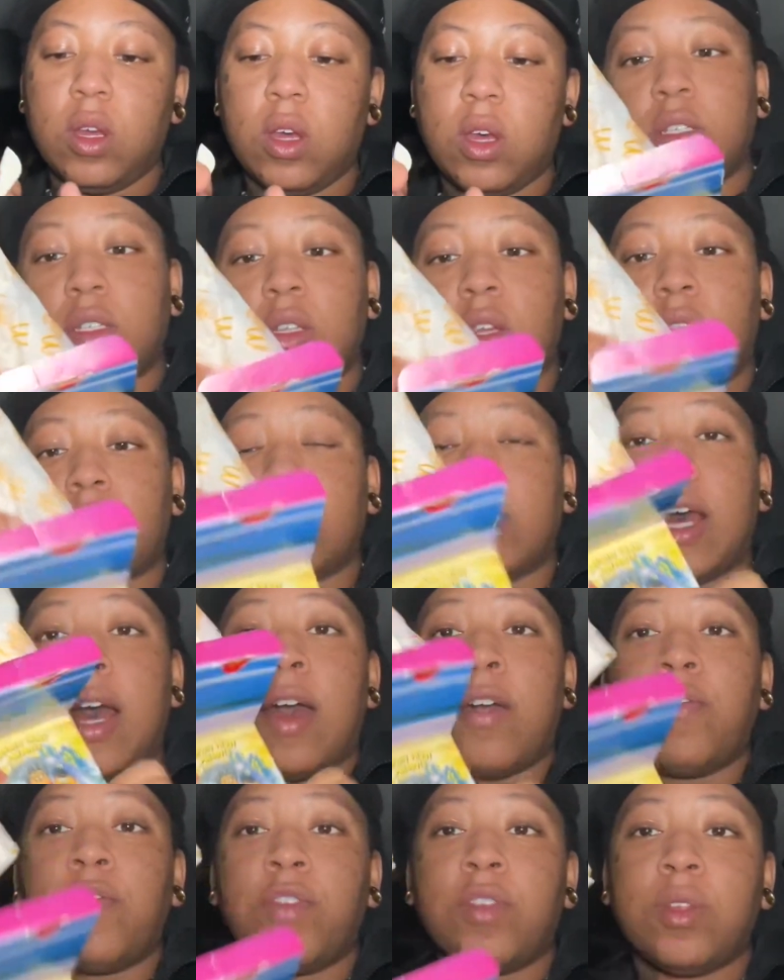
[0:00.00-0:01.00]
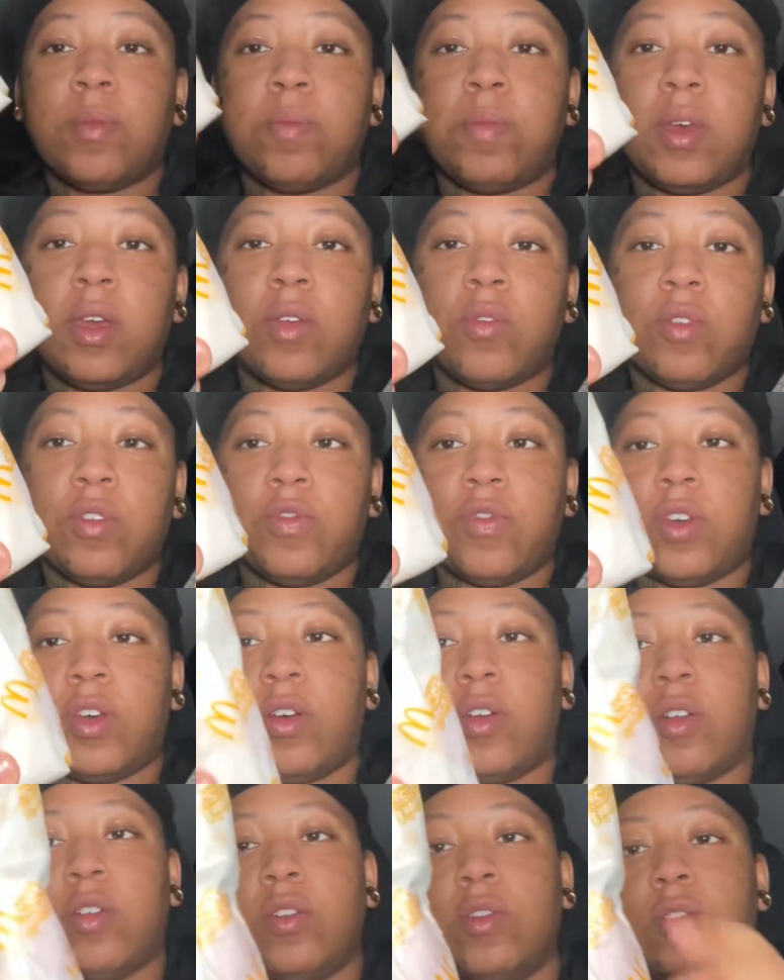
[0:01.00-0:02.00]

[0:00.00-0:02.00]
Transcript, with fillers: It's now time for the big reveal.